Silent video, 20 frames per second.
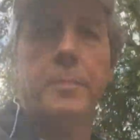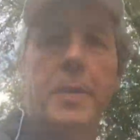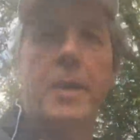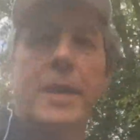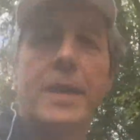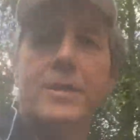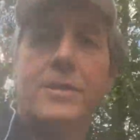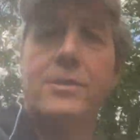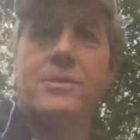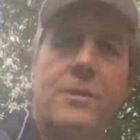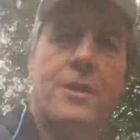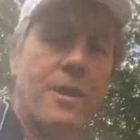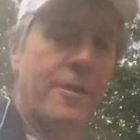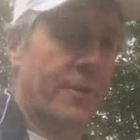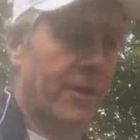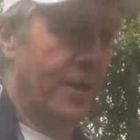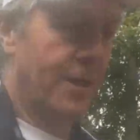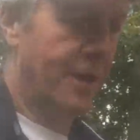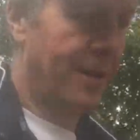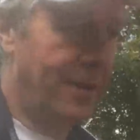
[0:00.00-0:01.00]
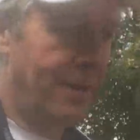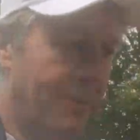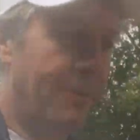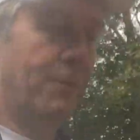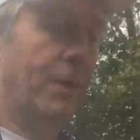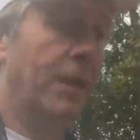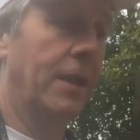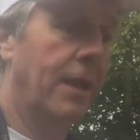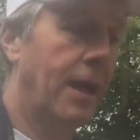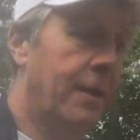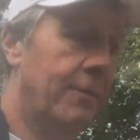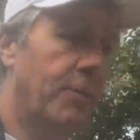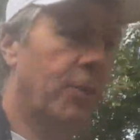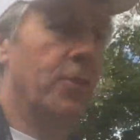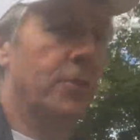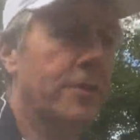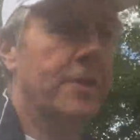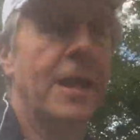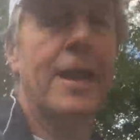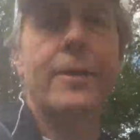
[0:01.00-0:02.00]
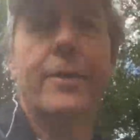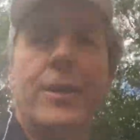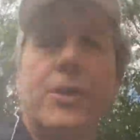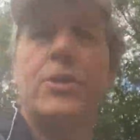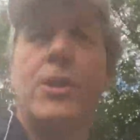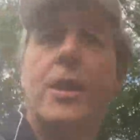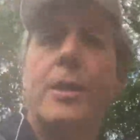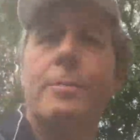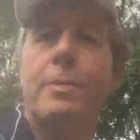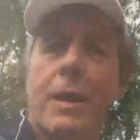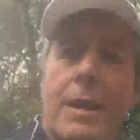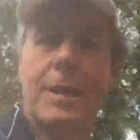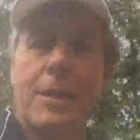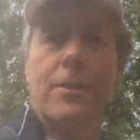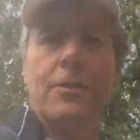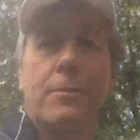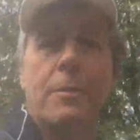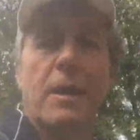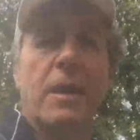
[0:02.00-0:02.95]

paid just over, well, I'm not going to tell you actually, paid a lot of